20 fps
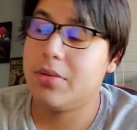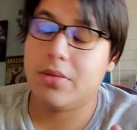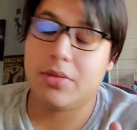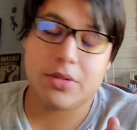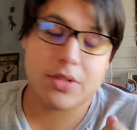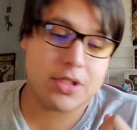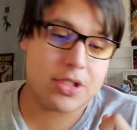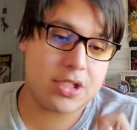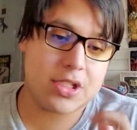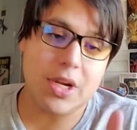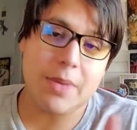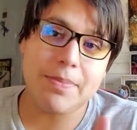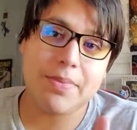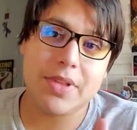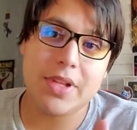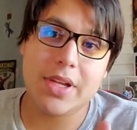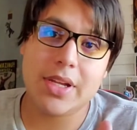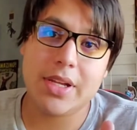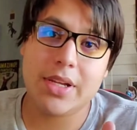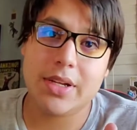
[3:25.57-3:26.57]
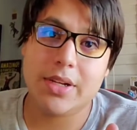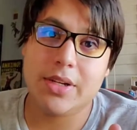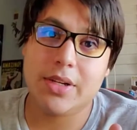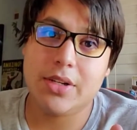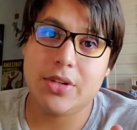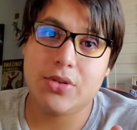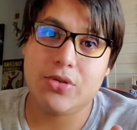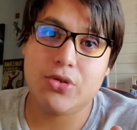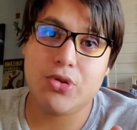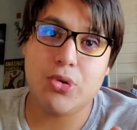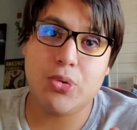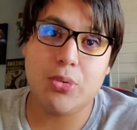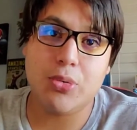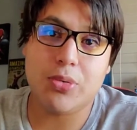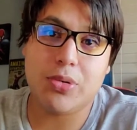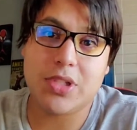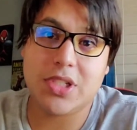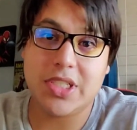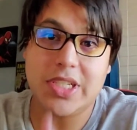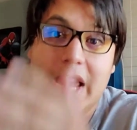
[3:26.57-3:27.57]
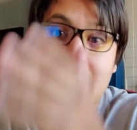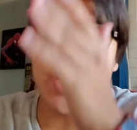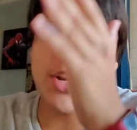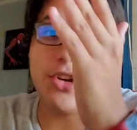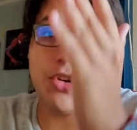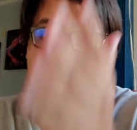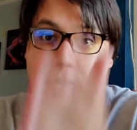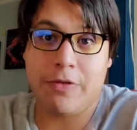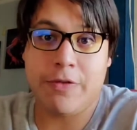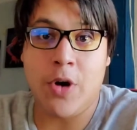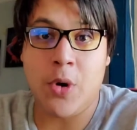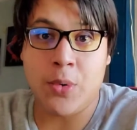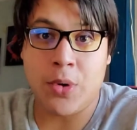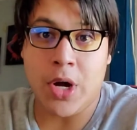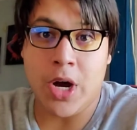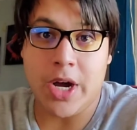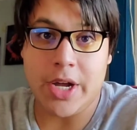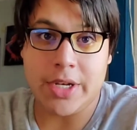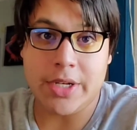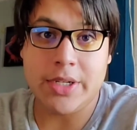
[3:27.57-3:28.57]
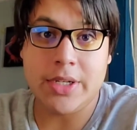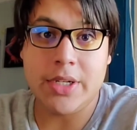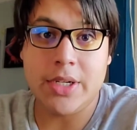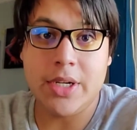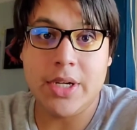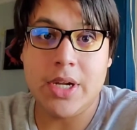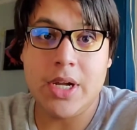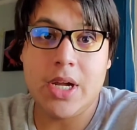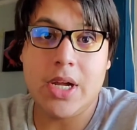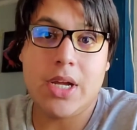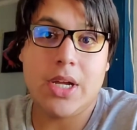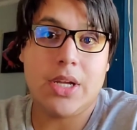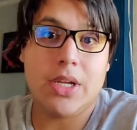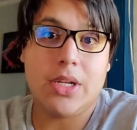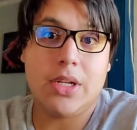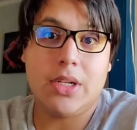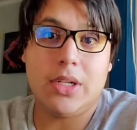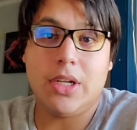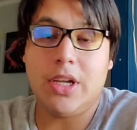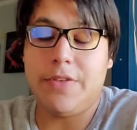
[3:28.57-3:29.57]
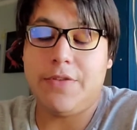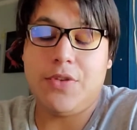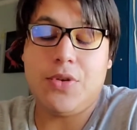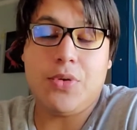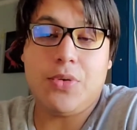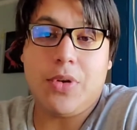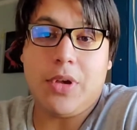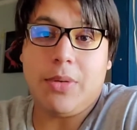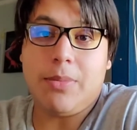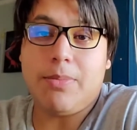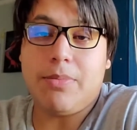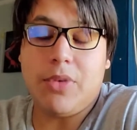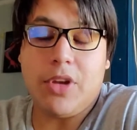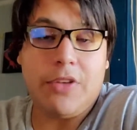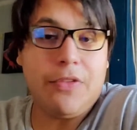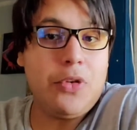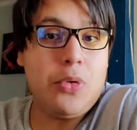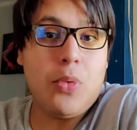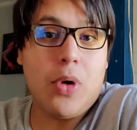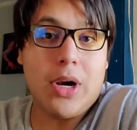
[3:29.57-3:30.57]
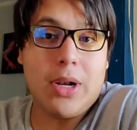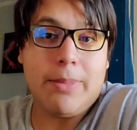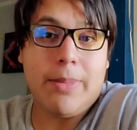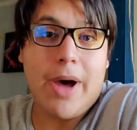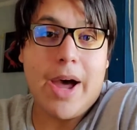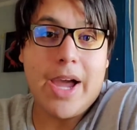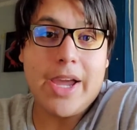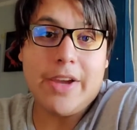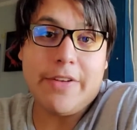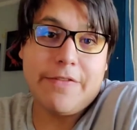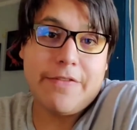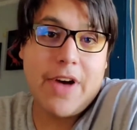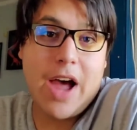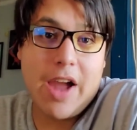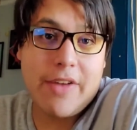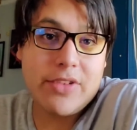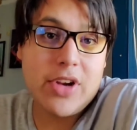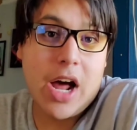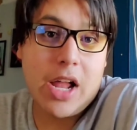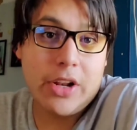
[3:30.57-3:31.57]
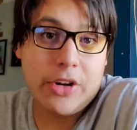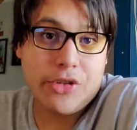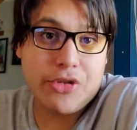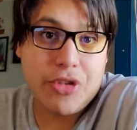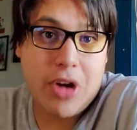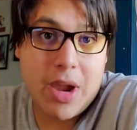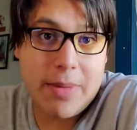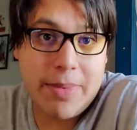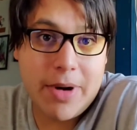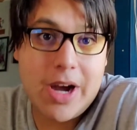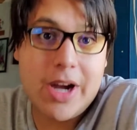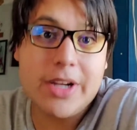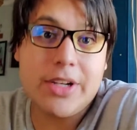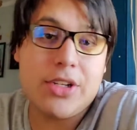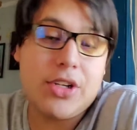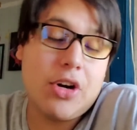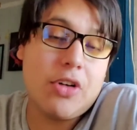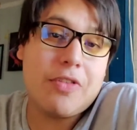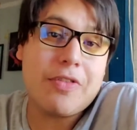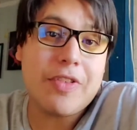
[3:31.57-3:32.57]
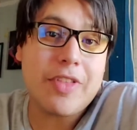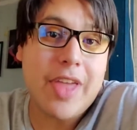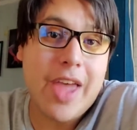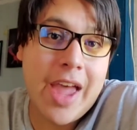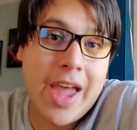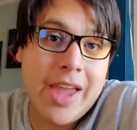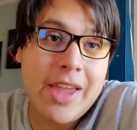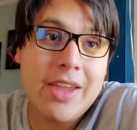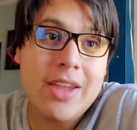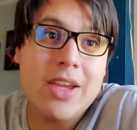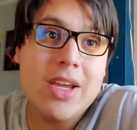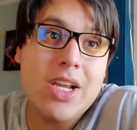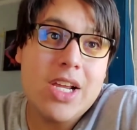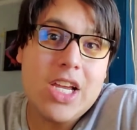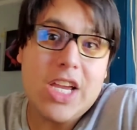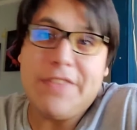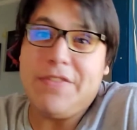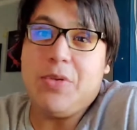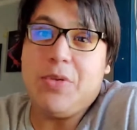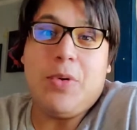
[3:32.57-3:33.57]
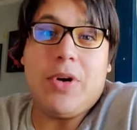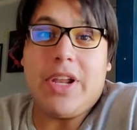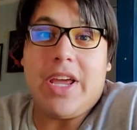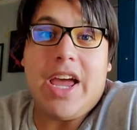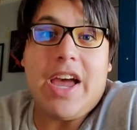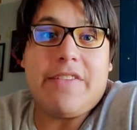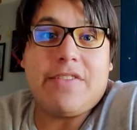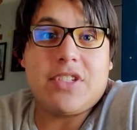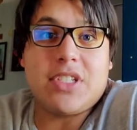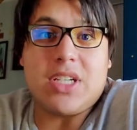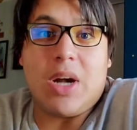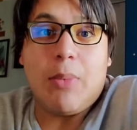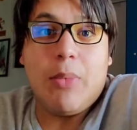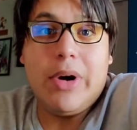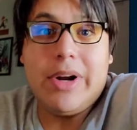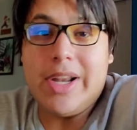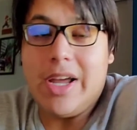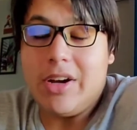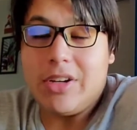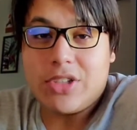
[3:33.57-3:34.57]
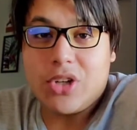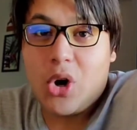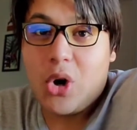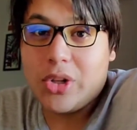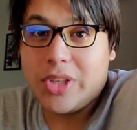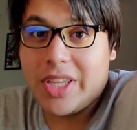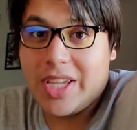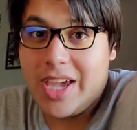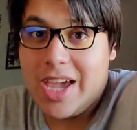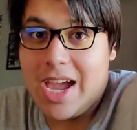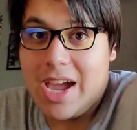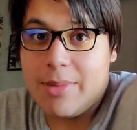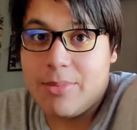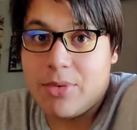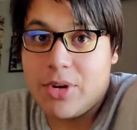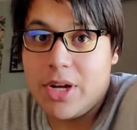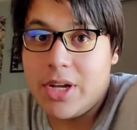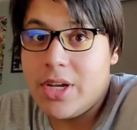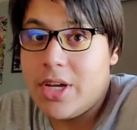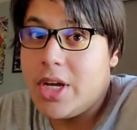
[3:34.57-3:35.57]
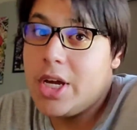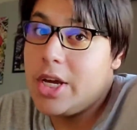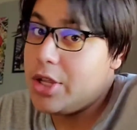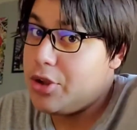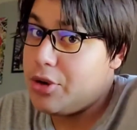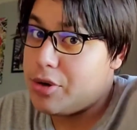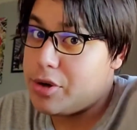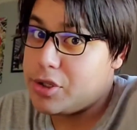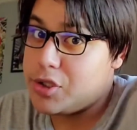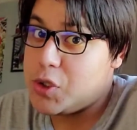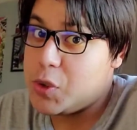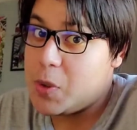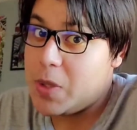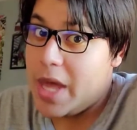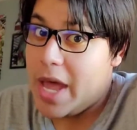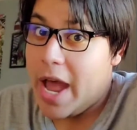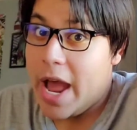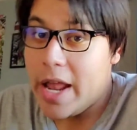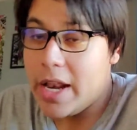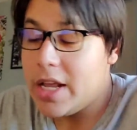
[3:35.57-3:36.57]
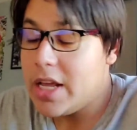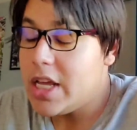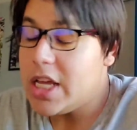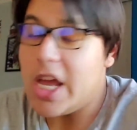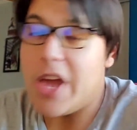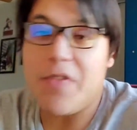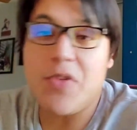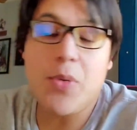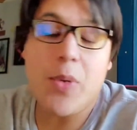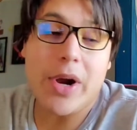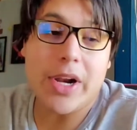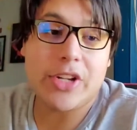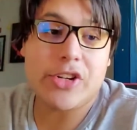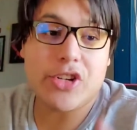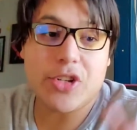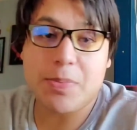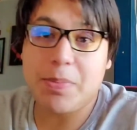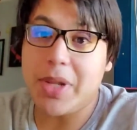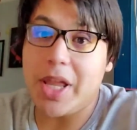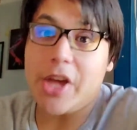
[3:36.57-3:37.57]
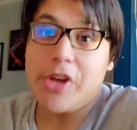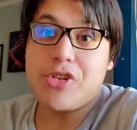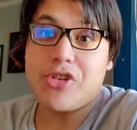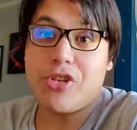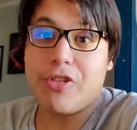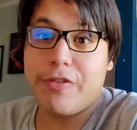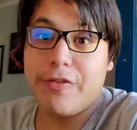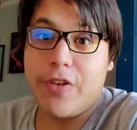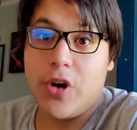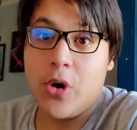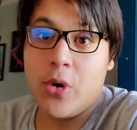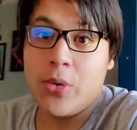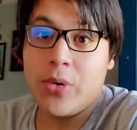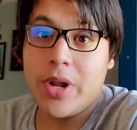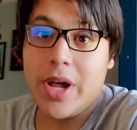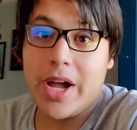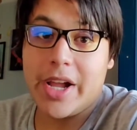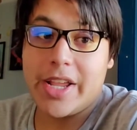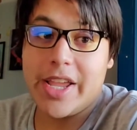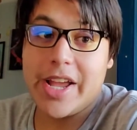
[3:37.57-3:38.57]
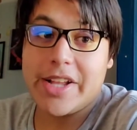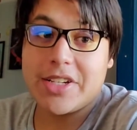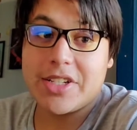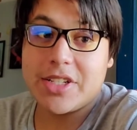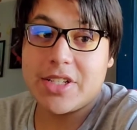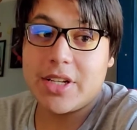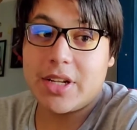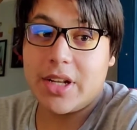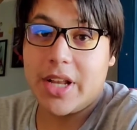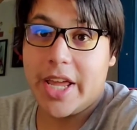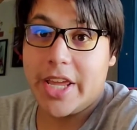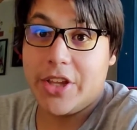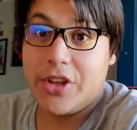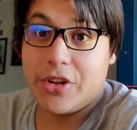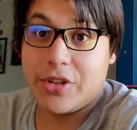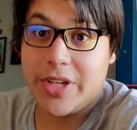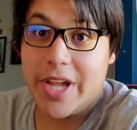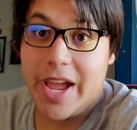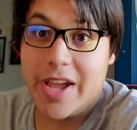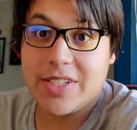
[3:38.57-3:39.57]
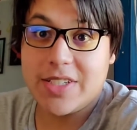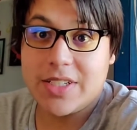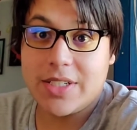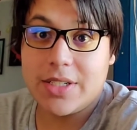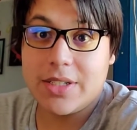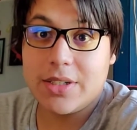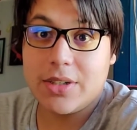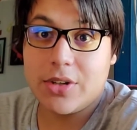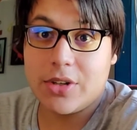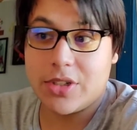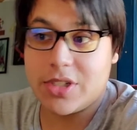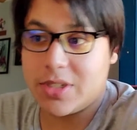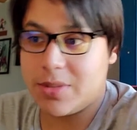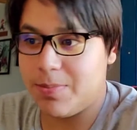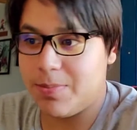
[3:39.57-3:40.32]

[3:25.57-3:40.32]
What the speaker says: something to stand your phone on. If you want to buy a $5 tripod, go for that. If you want to have someone else hold the camera, you could do that. If you want to just place your phone against, like, your desk or